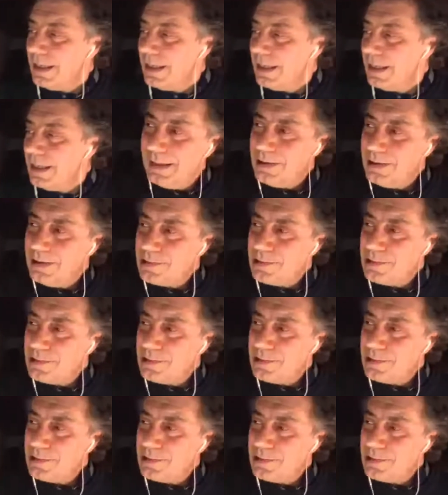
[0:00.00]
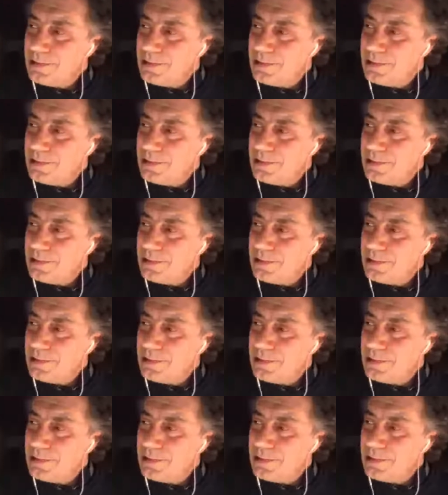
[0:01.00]
And they said, we are
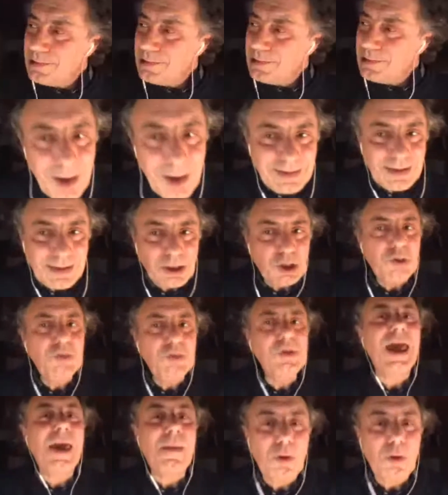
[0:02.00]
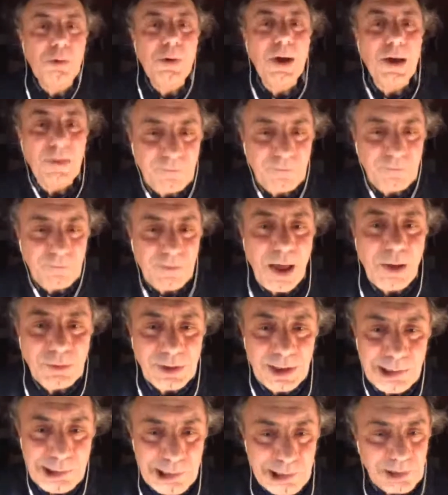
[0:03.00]
creating a new label. We are founding
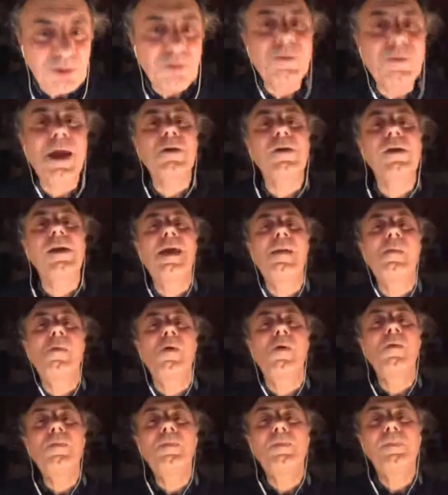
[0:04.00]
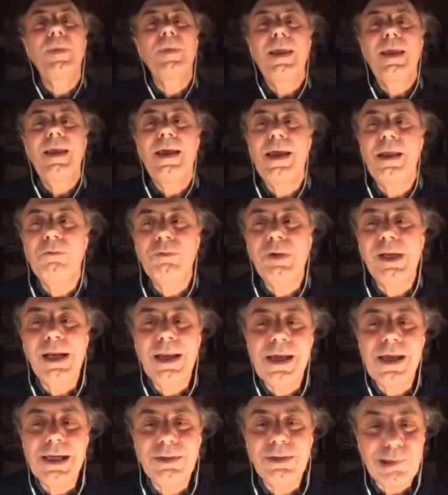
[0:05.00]
this new record label, and we'd
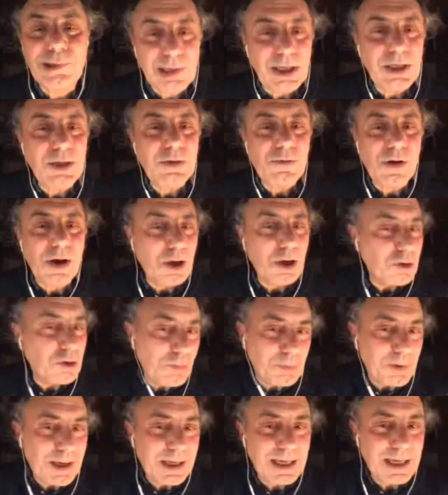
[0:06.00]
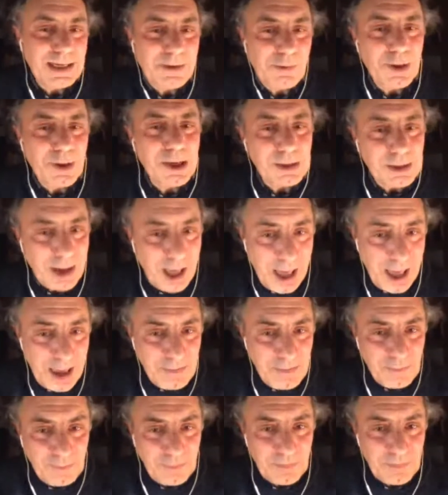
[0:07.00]
like to see you. Are you playing anywhere
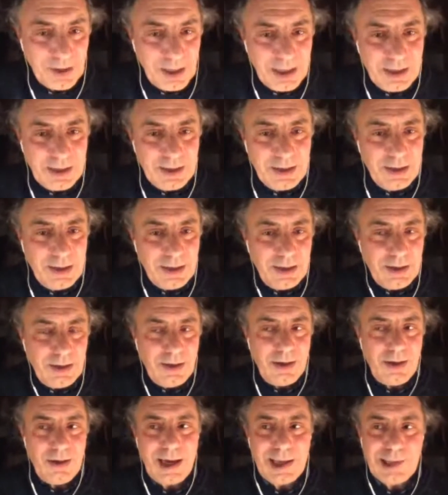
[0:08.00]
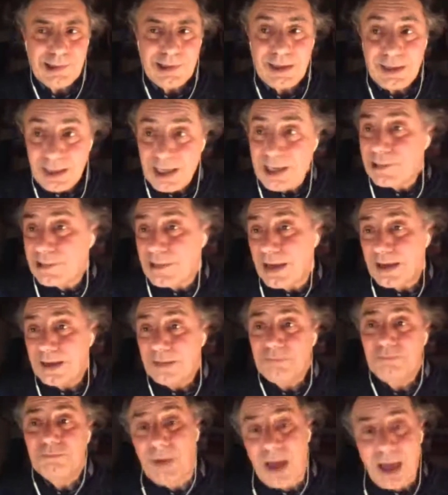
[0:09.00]
live? I said, yes,
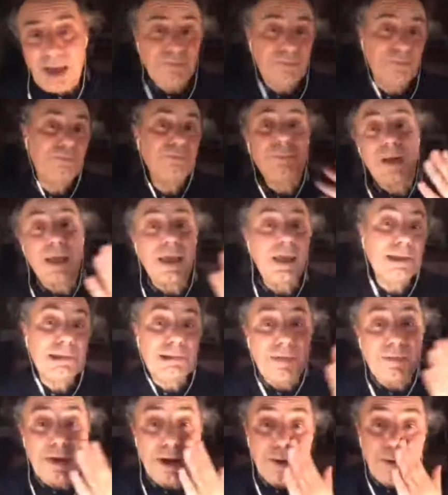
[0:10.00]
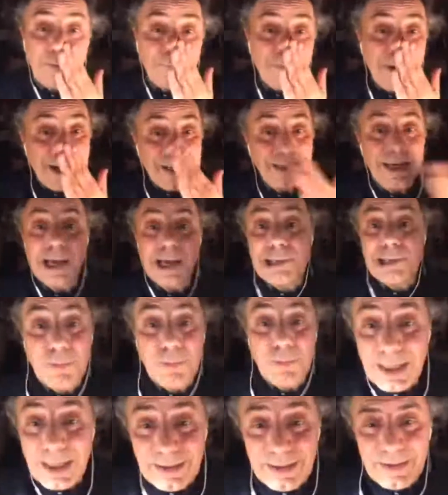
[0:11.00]
I'm playing, as a matter of fact, next
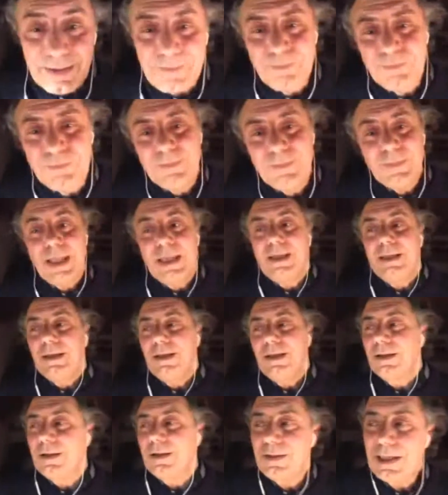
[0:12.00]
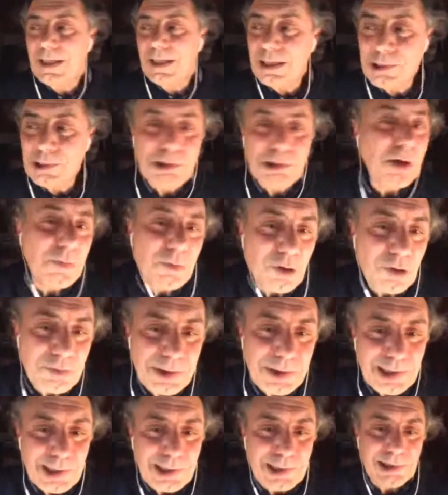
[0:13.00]
week in the suburbs,
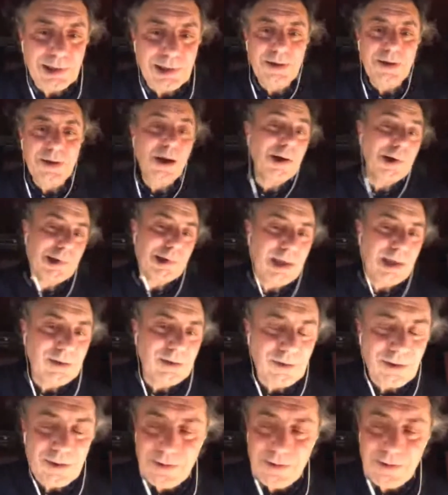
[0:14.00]
this art center.